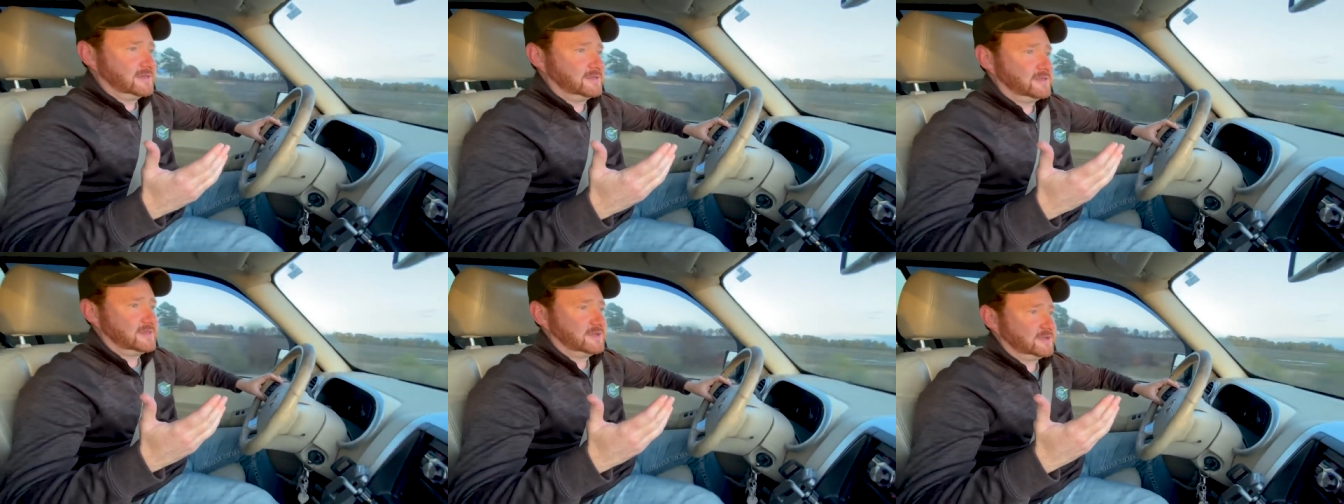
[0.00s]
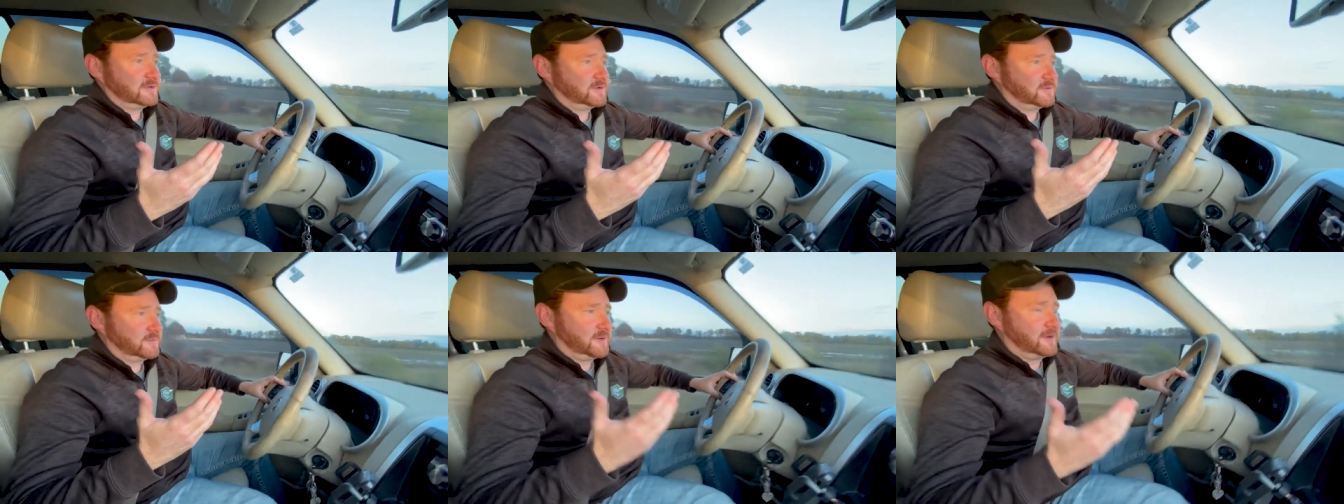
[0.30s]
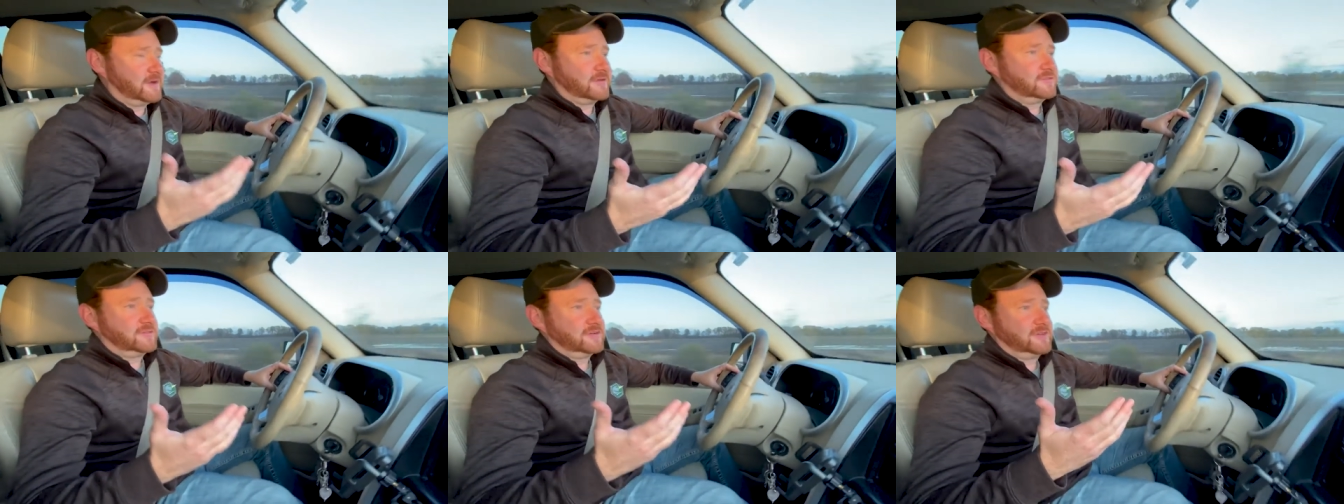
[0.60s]
that your
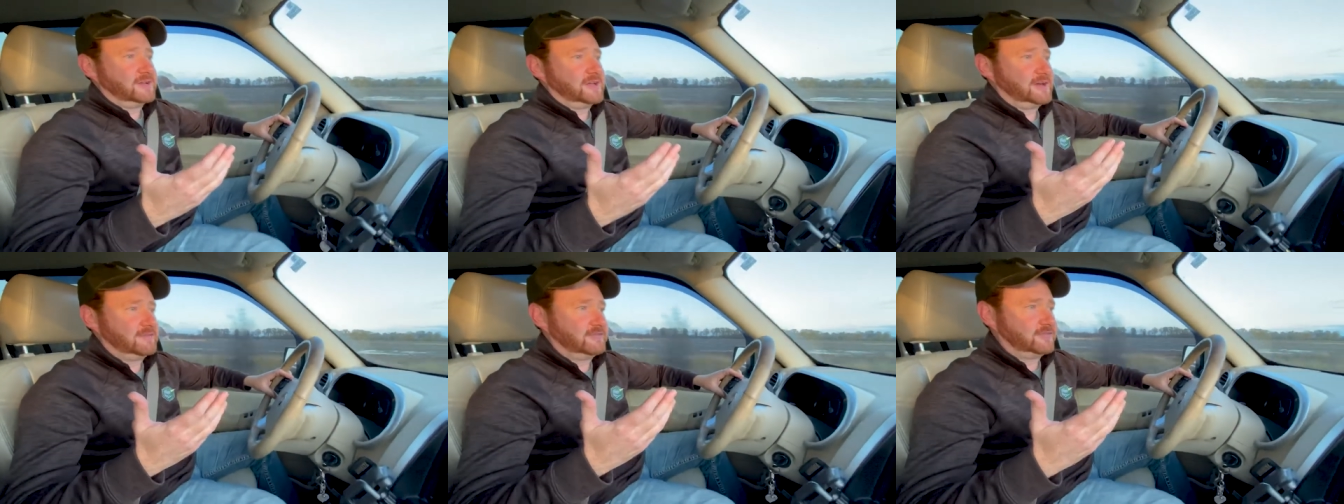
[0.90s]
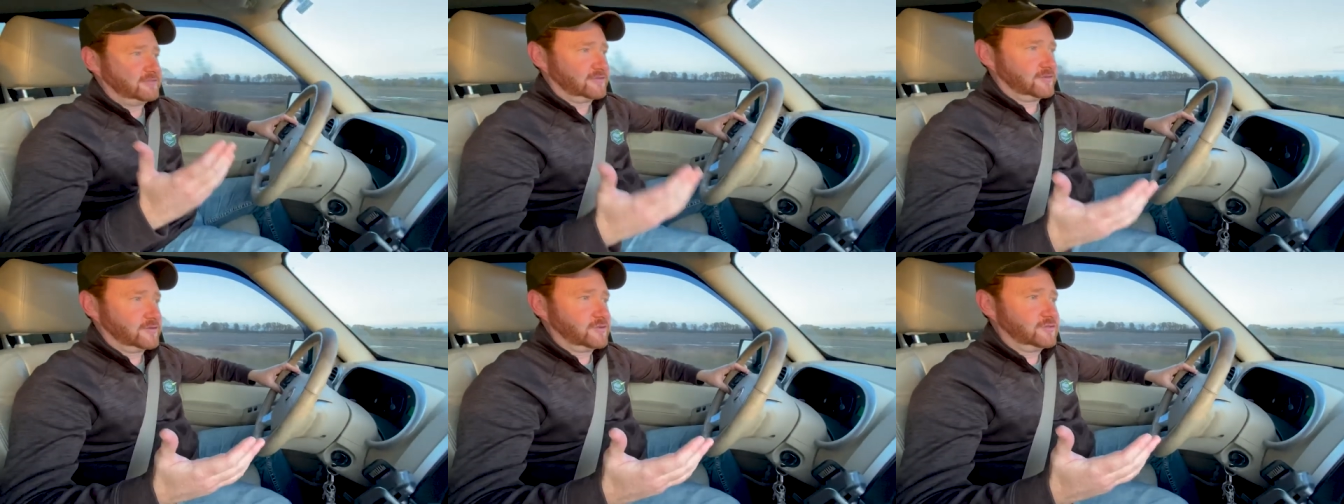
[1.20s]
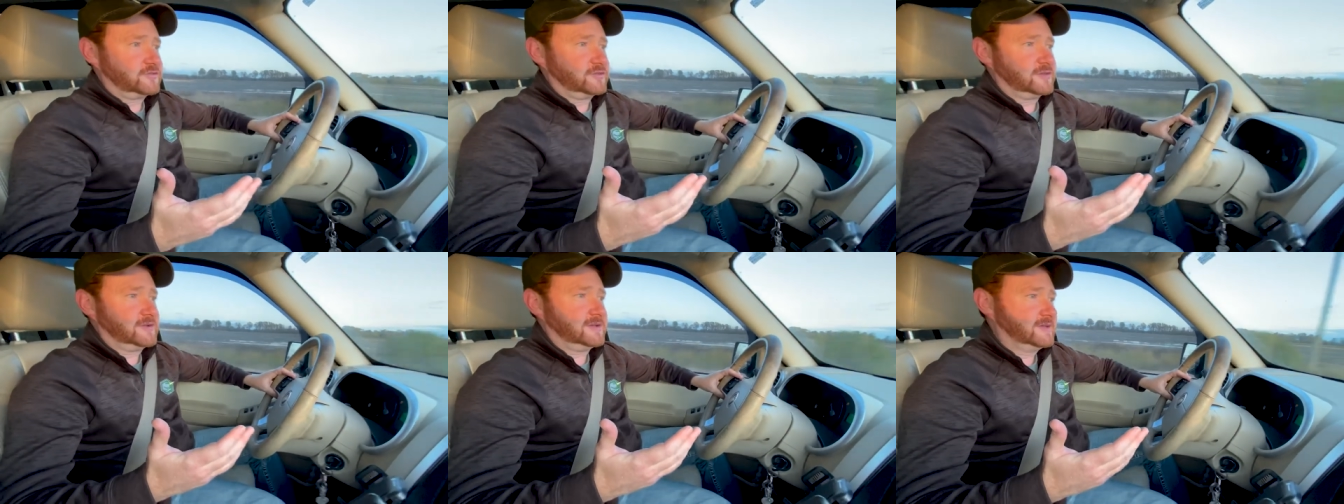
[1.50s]
parents are going to have
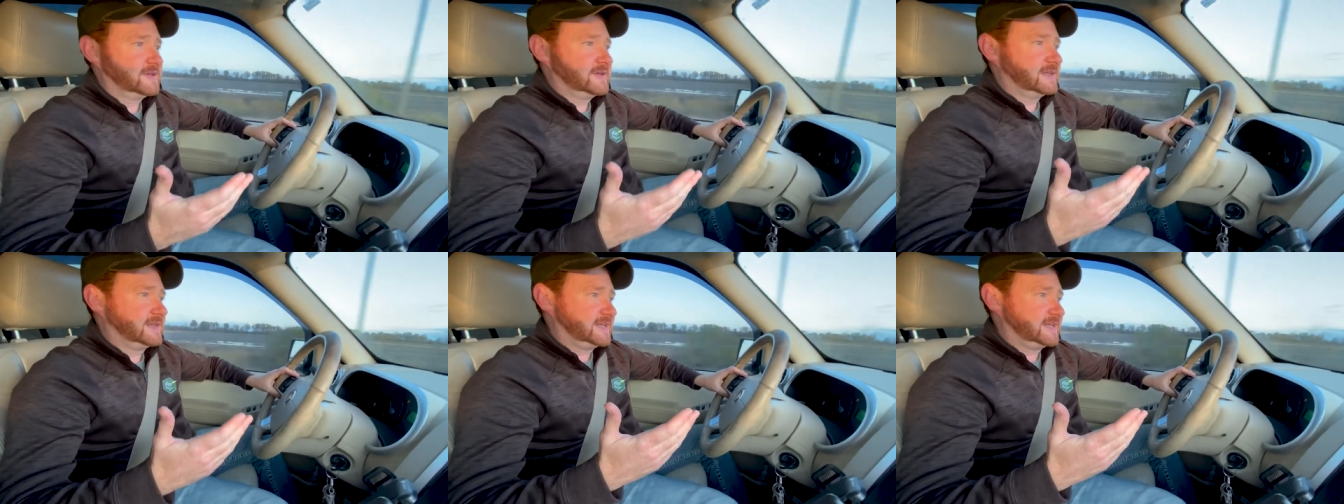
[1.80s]
surgery